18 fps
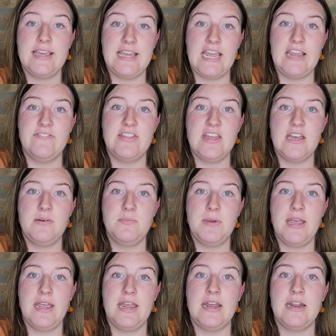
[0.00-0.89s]
They gave
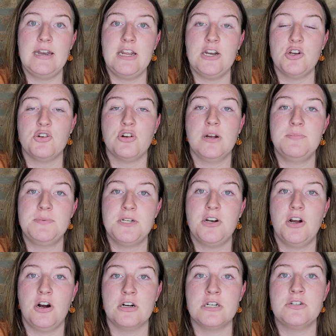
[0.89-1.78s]
them an
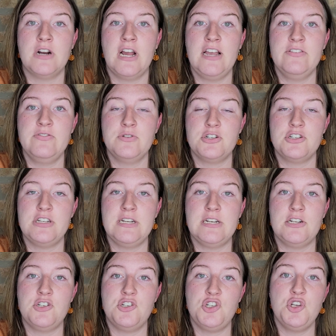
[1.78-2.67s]
encrypted hard drive which
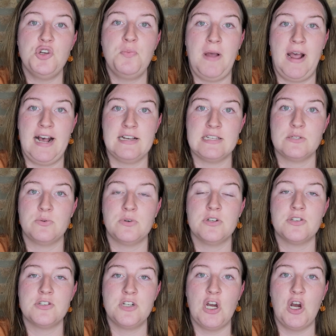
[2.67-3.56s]
needed 2
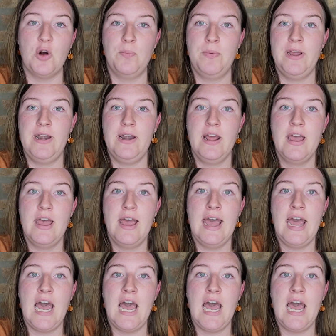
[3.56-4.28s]
passwords to open.